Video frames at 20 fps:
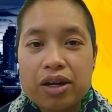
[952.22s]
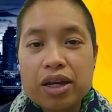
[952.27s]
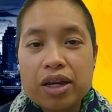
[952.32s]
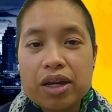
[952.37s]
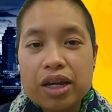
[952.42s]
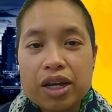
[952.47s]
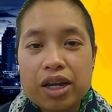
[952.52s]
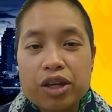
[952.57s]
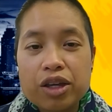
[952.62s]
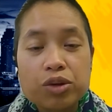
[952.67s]

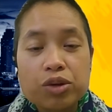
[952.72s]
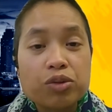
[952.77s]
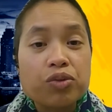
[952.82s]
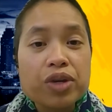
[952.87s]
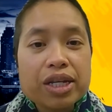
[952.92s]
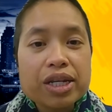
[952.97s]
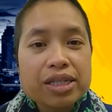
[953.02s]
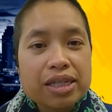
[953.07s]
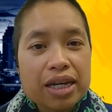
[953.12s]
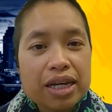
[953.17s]
either
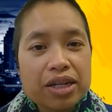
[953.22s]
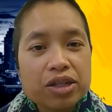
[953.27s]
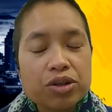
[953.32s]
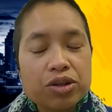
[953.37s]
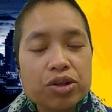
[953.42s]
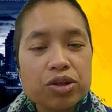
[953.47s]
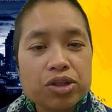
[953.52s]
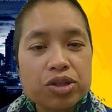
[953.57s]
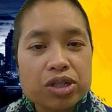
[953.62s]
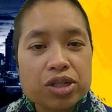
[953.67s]
reset your
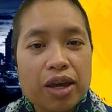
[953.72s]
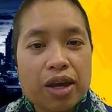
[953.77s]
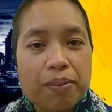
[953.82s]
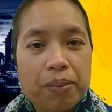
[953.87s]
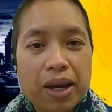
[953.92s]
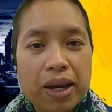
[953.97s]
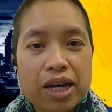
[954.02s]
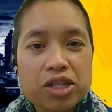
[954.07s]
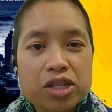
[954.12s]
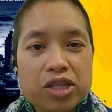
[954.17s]
username
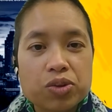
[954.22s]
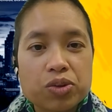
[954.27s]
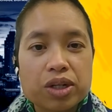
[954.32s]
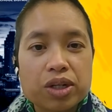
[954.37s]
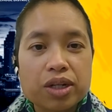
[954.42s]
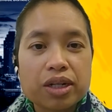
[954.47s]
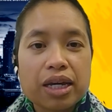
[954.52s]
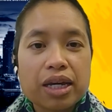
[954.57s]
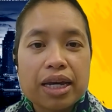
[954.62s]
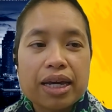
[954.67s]

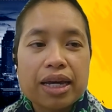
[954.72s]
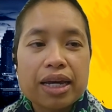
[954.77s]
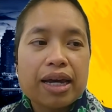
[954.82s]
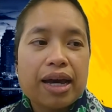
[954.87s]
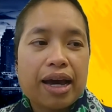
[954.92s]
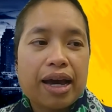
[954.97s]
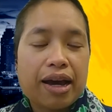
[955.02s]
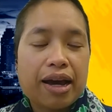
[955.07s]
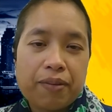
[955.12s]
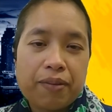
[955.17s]
password
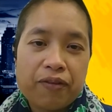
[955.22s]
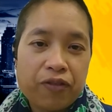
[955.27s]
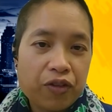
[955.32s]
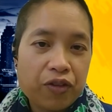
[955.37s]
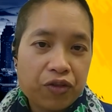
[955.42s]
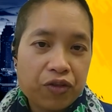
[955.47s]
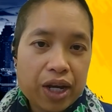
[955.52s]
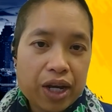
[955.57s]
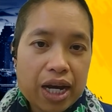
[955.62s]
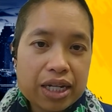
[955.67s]
if you
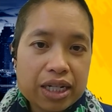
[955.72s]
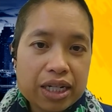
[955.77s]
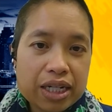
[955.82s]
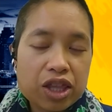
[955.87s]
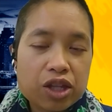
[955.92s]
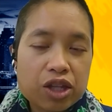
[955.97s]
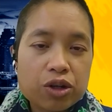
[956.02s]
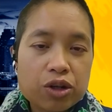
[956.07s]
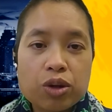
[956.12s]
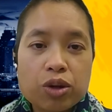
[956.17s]
forgot
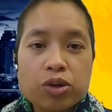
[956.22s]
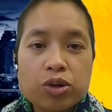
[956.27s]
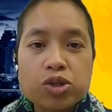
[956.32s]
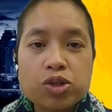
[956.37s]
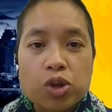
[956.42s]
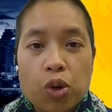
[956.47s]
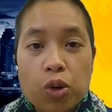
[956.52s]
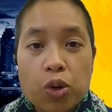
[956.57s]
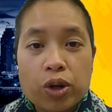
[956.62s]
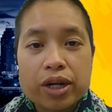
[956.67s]
either of those,
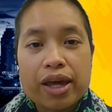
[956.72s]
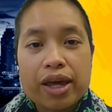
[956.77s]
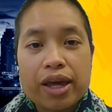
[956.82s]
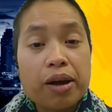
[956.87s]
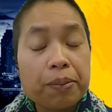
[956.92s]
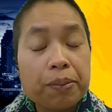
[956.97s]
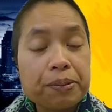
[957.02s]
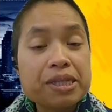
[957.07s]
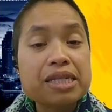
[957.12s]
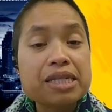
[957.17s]
or to
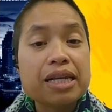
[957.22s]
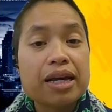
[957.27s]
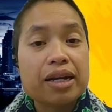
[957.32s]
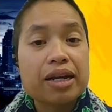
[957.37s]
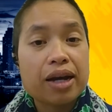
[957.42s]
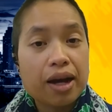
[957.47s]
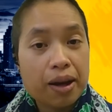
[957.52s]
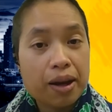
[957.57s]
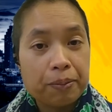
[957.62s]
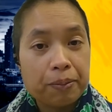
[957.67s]
help set
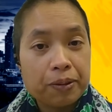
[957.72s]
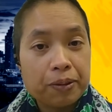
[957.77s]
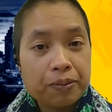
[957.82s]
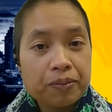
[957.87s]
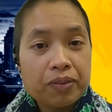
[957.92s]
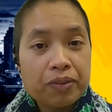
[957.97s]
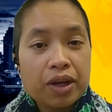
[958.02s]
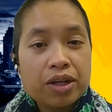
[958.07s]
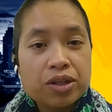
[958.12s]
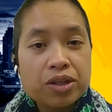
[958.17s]
up
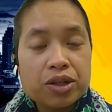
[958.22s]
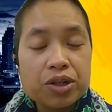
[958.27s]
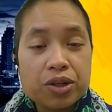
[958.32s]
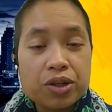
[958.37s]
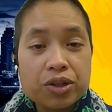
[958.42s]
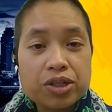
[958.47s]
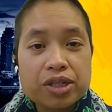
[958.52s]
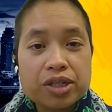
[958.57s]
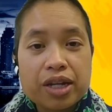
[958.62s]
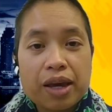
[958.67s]
your
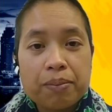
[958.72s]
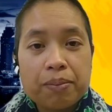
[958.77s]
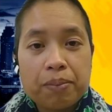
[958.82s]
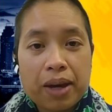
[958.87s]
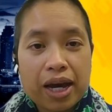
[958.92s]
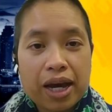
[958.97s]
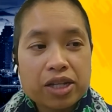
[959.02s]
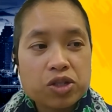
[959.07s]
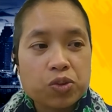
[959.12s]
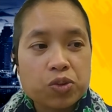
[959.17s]
username
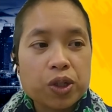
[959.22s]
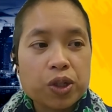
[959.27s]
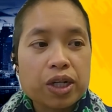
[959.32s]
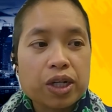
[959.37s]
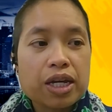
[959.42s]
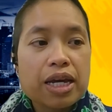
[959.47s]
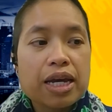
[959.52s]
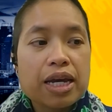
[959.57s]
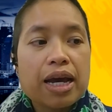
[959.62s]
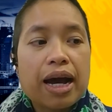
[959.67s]
password.
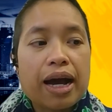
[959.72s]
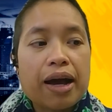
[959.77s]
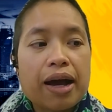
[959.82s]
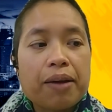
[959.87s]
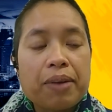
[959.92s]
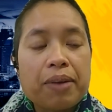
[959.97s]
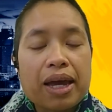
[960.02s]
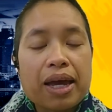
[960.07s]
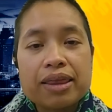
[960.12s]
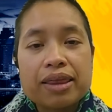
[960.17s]

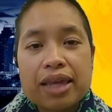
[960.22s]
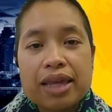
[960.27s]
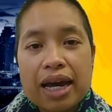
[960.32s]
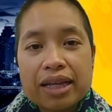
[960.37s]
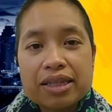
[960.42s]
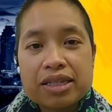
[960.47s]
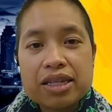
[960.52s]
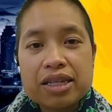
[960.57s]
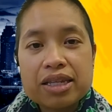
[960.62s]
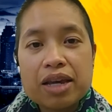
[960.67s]
And that same